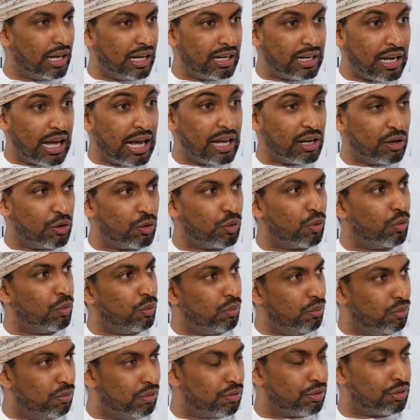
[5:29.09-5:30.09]
and I
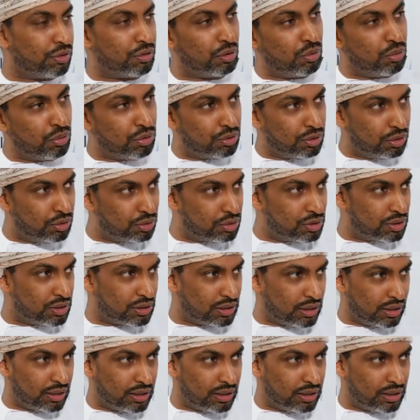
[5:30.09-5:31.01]
grew through those